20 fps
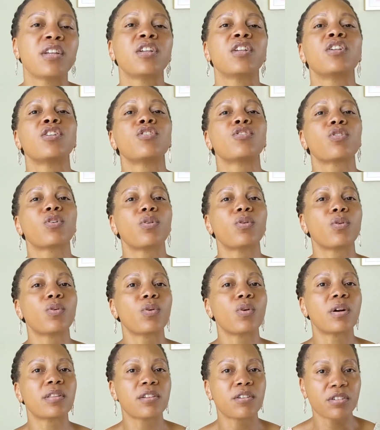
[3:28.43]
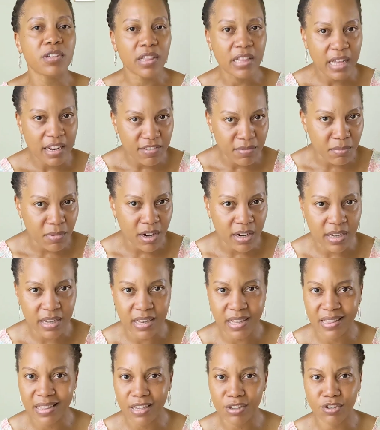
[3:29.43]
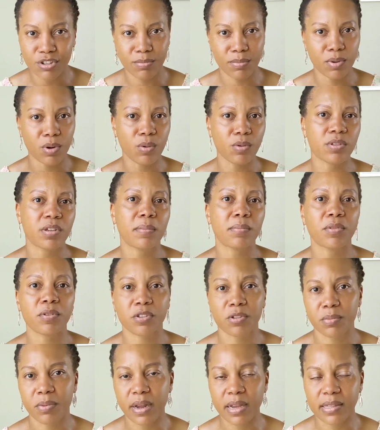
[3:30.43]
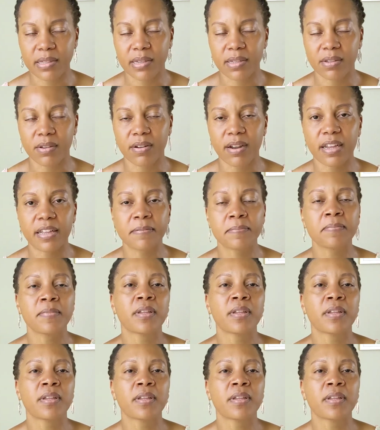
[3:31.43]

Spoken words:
So there's a lot of marketing that just blows up those prices. All right,